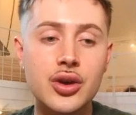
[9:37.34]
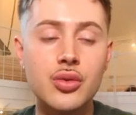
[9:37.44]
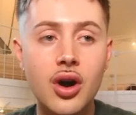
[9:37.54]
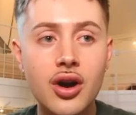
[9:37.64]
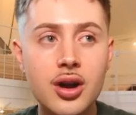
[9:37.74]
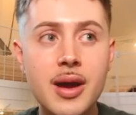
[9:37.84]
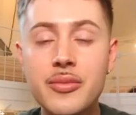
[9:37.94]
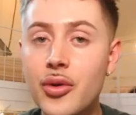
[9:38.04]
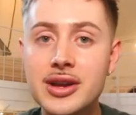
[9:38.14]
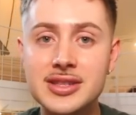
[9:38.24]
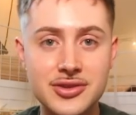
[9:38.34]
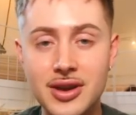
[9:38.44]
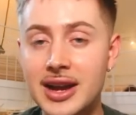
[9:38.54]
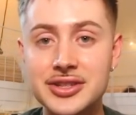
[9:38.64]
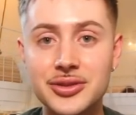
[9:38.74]
who are my boys that you
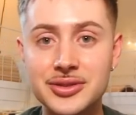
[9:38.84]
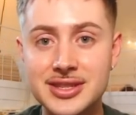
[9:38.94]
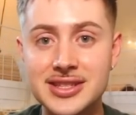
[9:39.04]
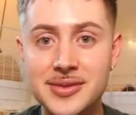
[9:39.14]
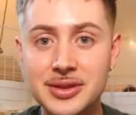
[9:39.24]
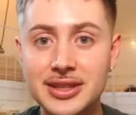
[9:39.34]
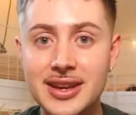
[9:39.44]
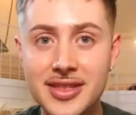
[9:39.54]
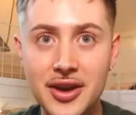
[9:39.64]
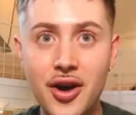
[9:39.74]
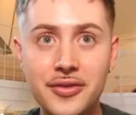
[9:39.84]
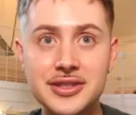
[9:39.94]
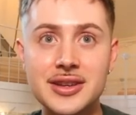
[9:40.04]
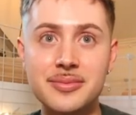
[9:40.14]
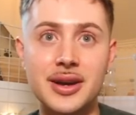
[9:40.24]
guys don't see typically that
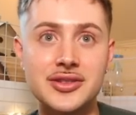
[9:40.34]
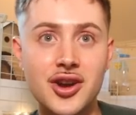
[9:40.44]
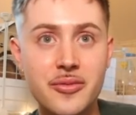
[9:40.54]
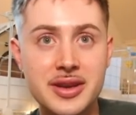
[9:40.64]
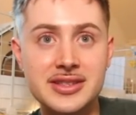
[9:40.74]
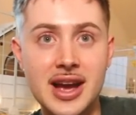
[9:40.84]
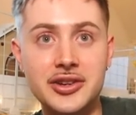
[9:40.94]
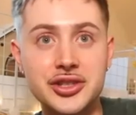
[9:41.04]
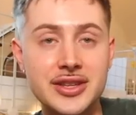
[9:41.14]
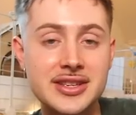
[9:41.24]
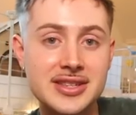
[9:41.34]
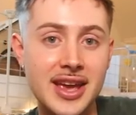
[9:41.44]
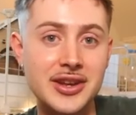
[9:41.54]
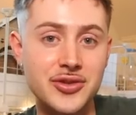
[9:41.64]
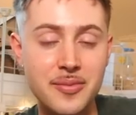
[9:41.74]
often, but Toby is actually in this
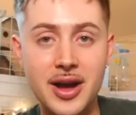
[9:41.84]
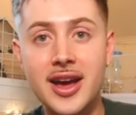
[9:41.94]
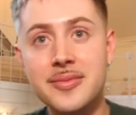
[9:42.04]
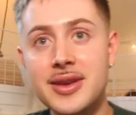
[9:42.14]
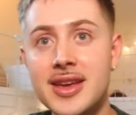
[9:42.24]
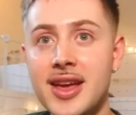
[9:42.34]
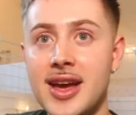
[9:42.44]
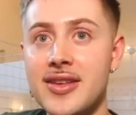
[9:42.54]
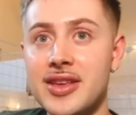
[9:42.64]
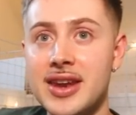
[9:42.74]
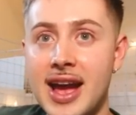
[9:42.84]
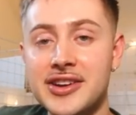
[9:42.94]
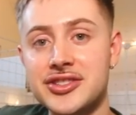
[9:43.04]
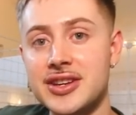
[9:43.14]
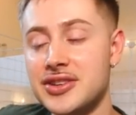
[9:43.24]
cage right behind me, and then
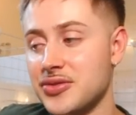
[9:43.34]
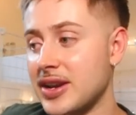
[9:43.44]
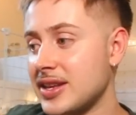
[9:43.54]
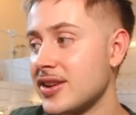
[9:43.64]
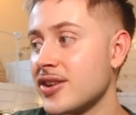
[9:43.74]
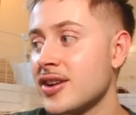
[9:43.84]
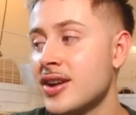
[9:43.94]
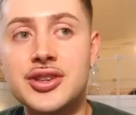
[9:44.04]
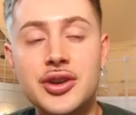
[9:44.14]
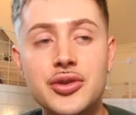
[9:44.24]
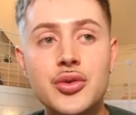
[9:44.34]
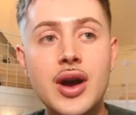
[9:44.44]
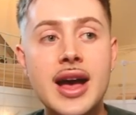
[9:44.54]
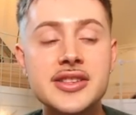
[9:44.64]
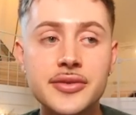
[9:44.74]
Ashton is right here. So
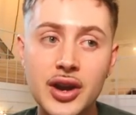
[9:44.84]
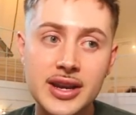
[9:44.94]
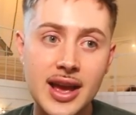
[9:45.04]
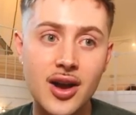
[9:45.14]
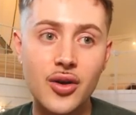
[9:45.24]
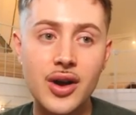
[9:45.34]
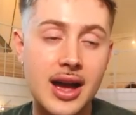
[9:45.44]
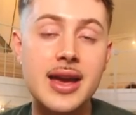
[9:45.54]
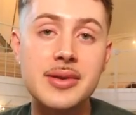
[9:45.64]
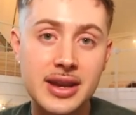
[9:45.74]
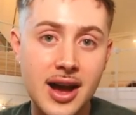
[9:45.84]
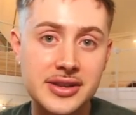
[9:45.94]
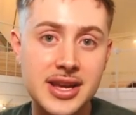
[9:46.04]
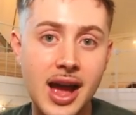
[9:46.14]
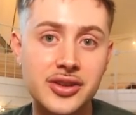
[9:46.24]
as of right now, I am in
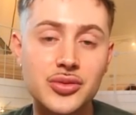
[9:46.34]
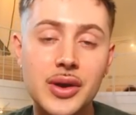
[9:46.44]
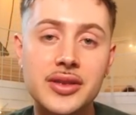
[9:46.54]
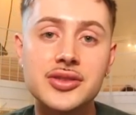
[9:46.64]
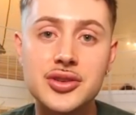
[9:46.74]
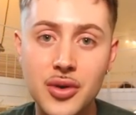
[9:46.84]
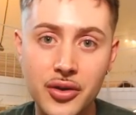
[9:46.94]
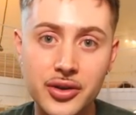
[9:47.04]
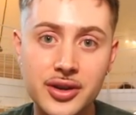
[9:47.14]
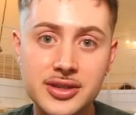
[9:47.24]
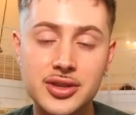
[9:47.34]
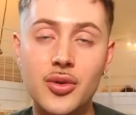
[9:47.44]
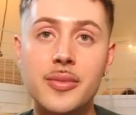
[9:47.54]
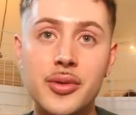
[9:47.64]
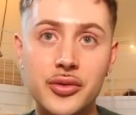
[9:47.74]
contact with two owners who
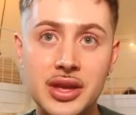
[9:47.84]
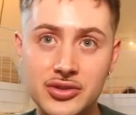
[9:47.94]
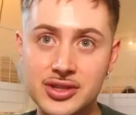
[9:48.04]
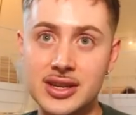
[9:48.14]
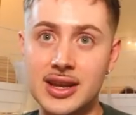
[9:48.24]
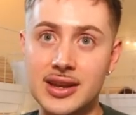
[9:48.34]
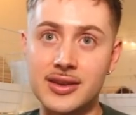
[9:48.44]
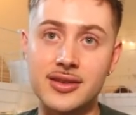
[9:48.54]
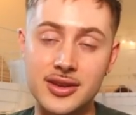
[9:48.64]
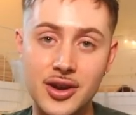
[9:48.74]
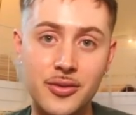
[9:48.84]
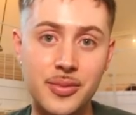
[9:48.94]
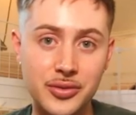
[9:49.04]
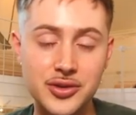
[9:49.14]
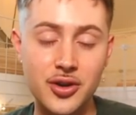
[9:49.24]
are both interested in, you know,
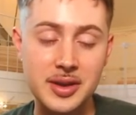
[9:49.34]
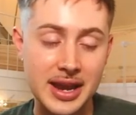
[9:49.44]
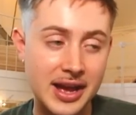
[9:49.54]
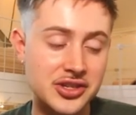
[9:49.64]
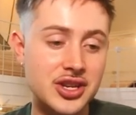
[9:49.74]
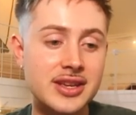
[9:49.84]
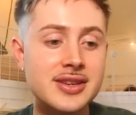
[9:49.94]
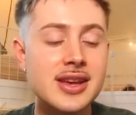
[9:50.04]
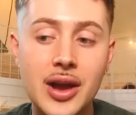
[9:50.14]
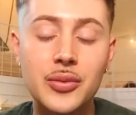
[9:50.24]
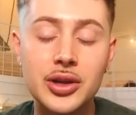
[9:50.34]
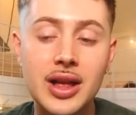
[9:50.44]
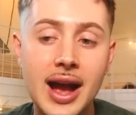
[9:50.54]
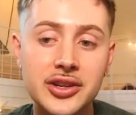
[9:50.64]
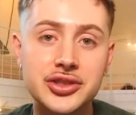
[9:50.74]
both Toby and Ashton. I will
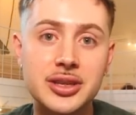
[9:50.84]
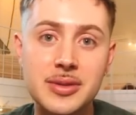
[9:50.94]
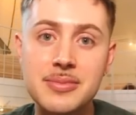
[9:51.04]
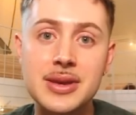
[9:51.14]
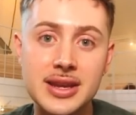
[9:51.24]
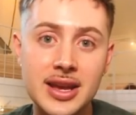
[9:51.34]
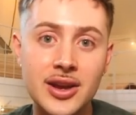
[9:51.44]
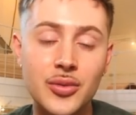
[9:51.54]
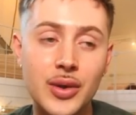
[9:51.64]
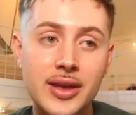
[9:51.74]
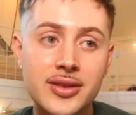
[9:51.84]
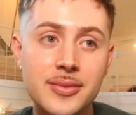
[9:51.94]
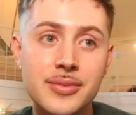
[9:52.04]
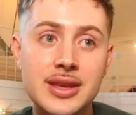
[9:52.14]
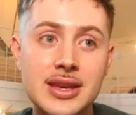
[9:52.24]
actually be meeting with
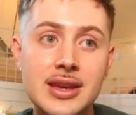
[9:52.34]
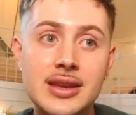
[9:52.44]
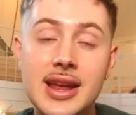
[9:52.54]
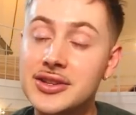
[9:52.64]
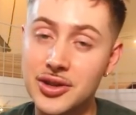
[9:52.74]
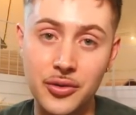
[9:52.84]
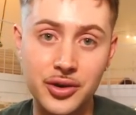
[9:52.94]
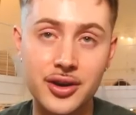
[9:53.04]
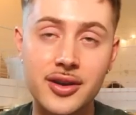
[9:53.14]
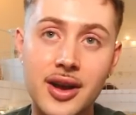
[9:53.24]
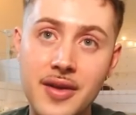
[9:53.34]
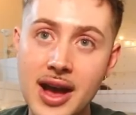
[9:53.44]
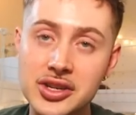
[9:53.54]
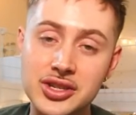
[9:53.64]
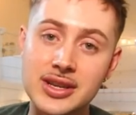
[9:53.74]
the next owner of
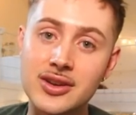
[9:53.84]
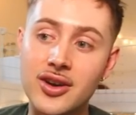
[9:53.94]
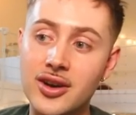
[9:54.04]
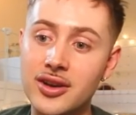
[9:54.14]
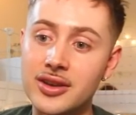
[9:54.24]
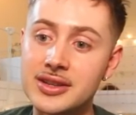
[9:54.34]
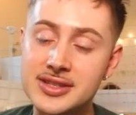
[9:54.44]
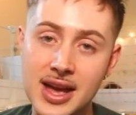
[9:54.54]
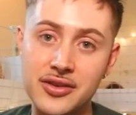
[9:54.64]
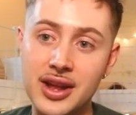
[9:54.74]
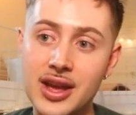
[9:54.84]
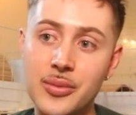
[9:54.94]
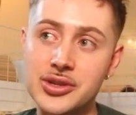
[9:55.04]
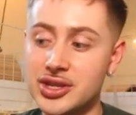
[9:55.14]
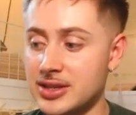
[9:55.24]
Ashton on Saturday,
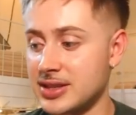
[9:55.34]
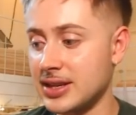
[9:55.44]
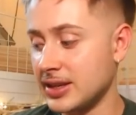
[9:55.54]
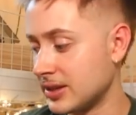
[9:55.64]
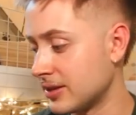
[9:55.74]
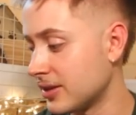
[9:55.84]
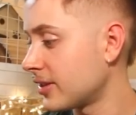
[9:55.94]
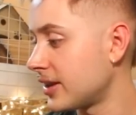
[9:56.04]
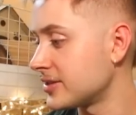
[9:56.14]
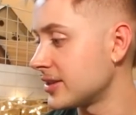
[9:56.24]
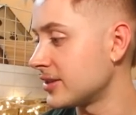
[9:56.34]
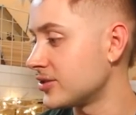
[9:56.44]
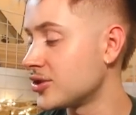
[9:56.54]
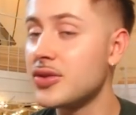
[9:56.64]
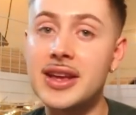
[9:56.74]
which is in
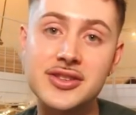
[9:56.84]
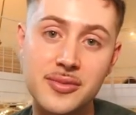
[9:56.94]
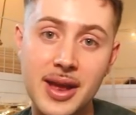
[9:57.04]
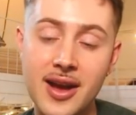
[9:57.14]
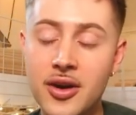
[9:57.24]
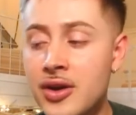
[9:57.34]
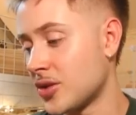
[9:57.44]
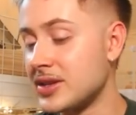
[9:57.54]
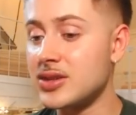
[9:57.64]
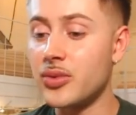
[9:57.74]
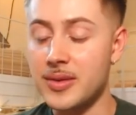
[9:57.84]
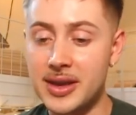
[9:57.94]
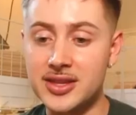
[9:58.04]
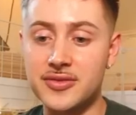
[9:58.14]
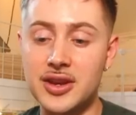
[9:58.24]
2 days from now. So I did want to make
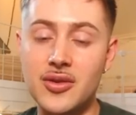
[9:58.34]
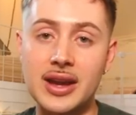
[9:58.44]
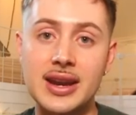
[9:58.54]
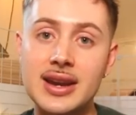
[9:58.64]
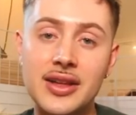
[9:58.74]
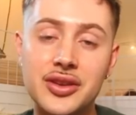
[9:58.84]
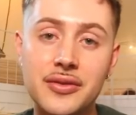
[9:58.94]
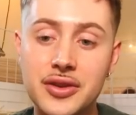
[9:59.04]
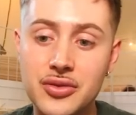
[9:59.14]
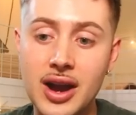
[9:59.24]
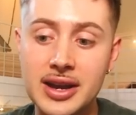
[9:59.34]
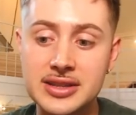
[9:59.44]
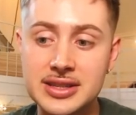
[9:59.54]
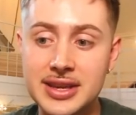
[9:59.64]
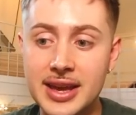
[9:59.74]
this video and get it out there for you
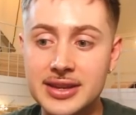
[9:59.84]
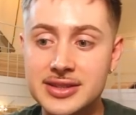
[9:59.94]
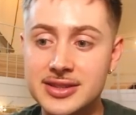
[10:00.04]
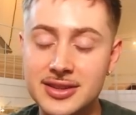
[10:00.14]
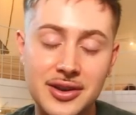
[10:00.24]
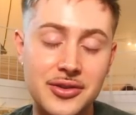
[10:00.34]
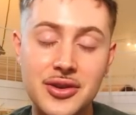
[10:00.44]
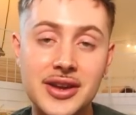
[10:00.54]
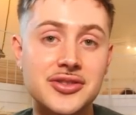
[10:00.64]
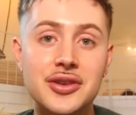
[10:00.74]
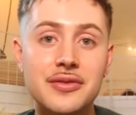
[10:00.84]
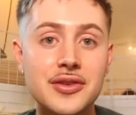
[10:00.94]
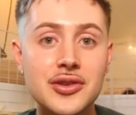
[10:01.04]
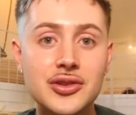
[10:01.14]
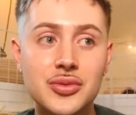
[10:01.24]
guys in case, you know, you guys are
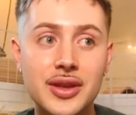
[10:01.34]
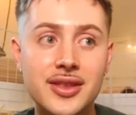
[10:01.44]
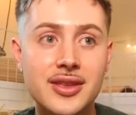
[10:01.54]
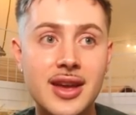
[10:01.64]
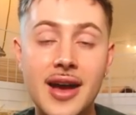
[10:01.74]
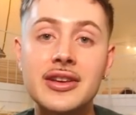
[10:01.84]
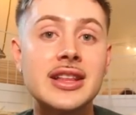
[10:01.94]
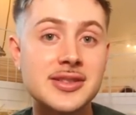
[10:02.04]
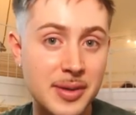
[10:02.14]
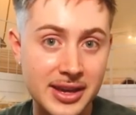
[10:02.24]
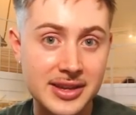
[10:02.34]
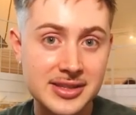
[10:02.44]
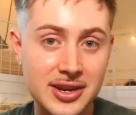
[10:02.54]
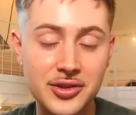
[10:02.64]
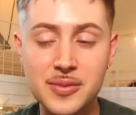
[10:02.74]
confused with having less piggies
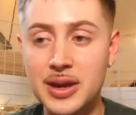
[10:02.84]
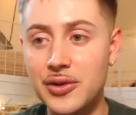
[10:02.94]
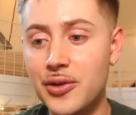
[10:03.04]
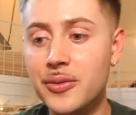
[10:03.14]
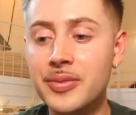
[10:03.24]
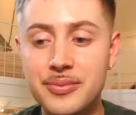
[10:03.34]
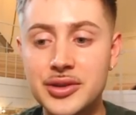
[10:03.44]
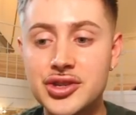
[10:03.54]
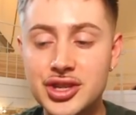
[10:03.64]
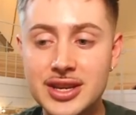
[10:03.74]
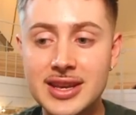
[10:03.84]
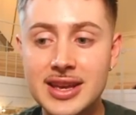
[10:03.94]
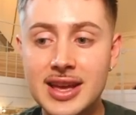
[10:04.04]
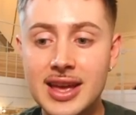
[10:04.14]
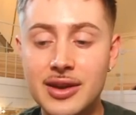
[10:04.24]
here in the pig room. But
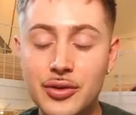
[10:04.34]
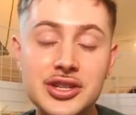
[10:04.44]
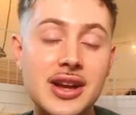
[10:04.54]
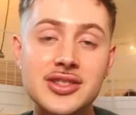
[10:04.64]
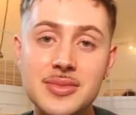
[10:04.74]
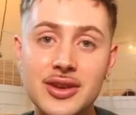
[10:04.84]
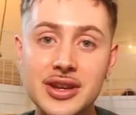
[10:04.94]
she reached out to me